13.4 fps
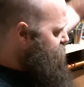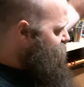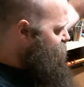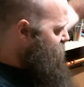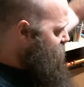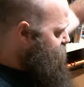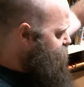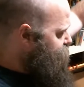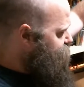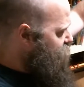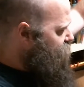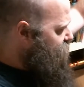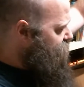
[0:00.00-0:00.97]
fat's
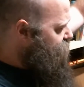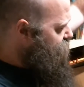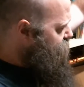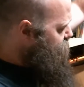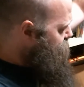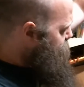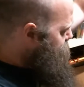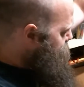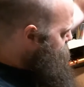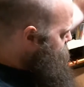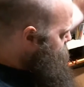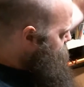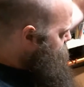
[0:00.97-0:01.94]
stupid.
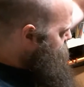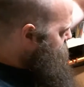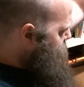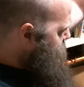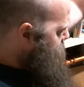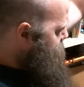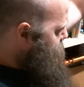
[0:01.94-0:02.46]
I hate